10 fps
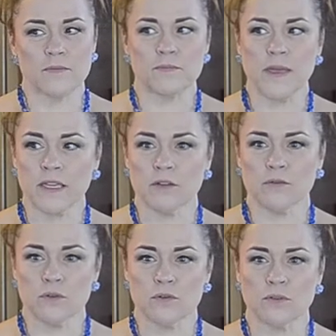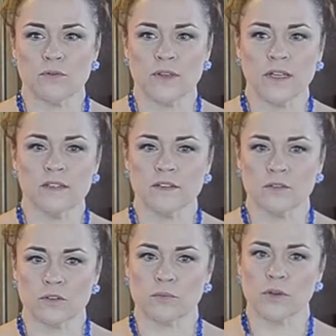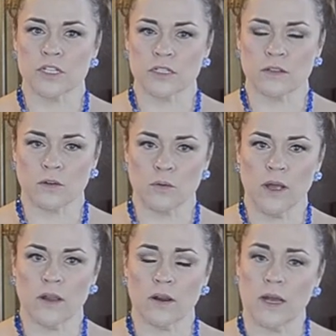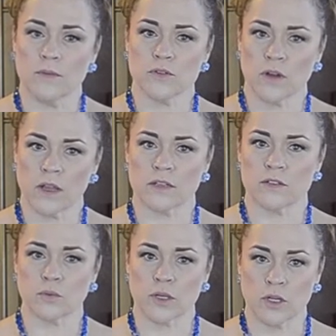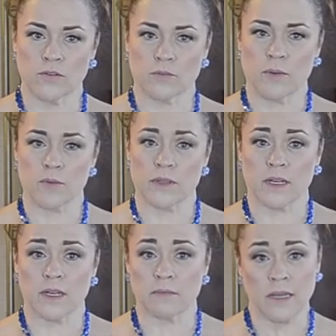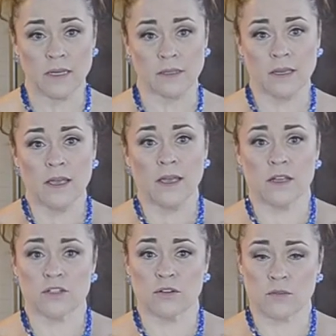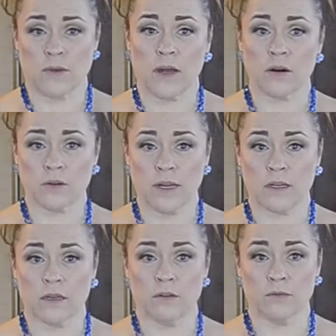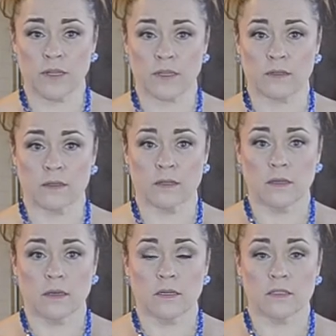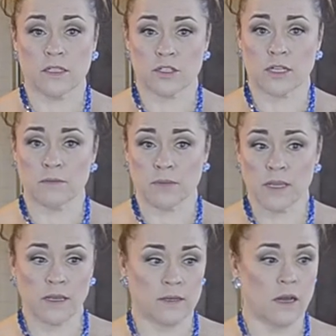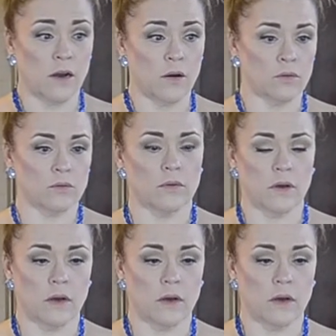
making food for vegans is sort of preaching to the choir. I'm trying to win over people that eat meat and show them how great a vegan dish can be and how